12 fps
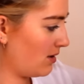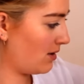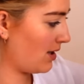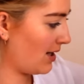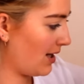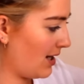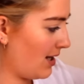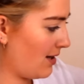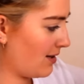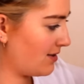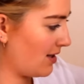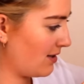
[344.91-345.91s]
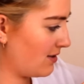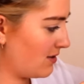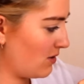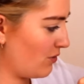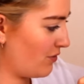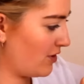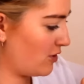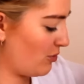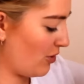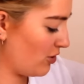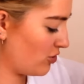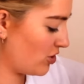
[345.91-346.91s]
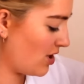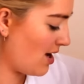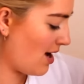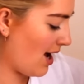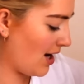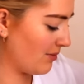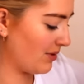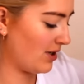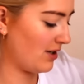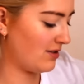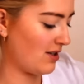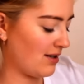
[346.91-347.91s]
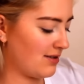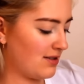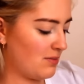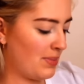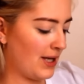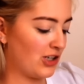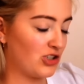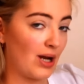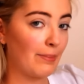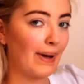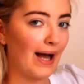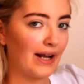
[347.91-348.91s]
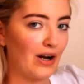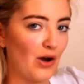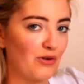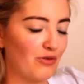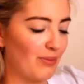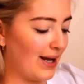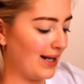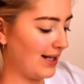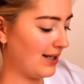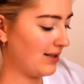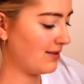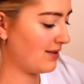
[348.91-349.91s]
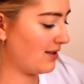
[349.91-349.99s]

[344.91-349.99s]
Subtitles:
getting any excess off this brush, and I'm going to dust Pink Champagne over my lid.